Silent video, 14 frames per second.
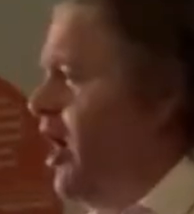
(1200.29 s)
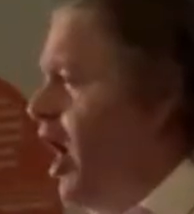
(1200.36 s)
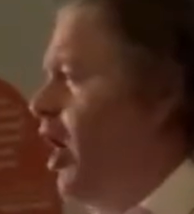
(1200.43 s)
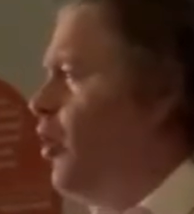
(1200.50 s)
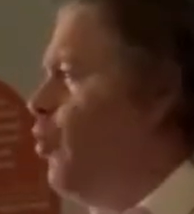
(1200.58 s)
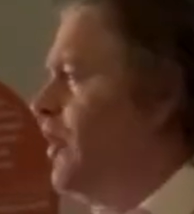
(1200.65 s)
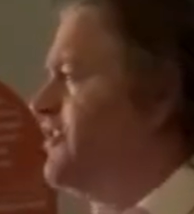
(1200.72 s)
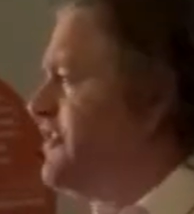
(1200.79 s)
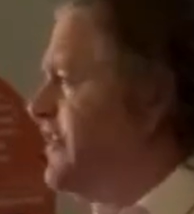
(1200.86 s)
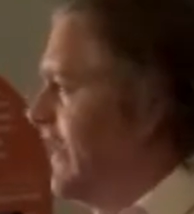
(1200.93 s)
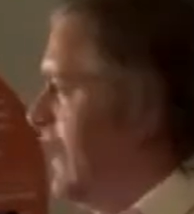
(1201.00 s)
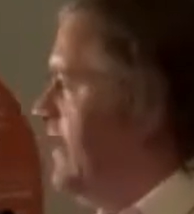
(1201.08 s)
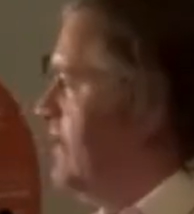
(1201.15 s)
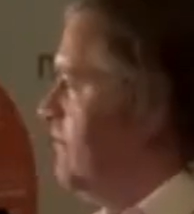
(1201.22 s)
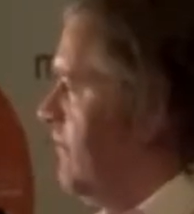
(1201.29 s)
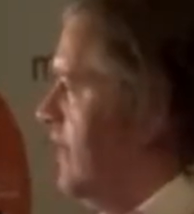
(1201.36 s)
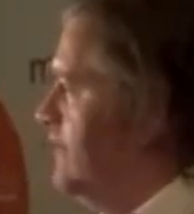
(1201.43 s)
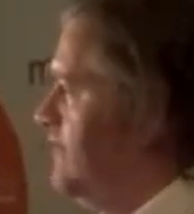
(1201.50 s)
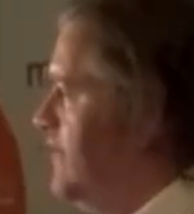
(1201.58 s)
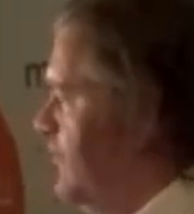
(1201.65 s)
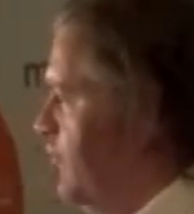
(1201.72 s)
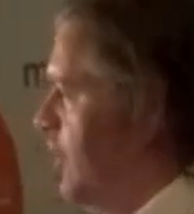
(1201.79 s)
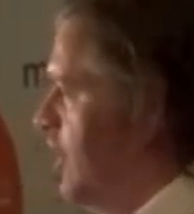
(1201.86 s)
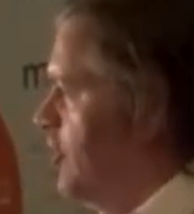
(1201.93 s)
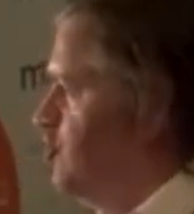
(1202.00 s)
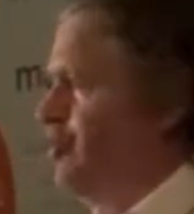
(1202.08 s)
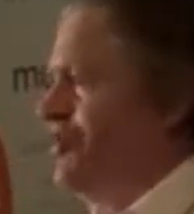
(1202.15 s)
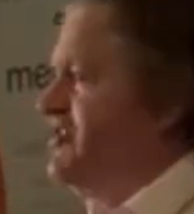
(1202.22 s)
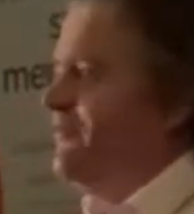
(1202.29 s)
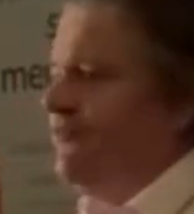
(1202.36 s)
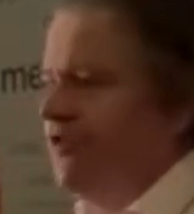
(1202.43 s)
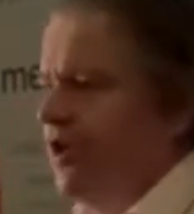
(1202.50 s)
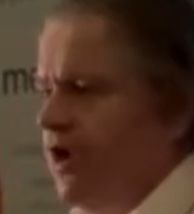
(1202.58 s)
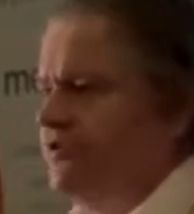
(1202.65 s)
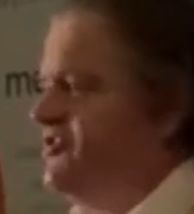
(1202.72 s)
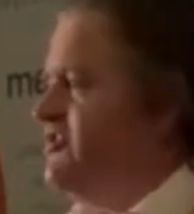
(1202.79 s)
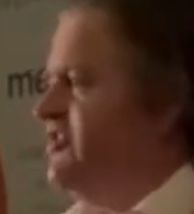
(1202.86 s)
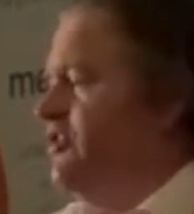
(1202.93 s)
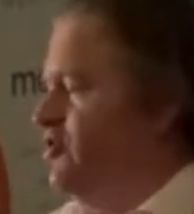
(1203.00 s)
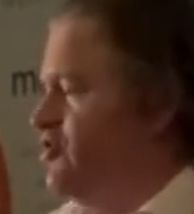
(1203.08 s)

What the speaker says: I wonder in different countries, in France, in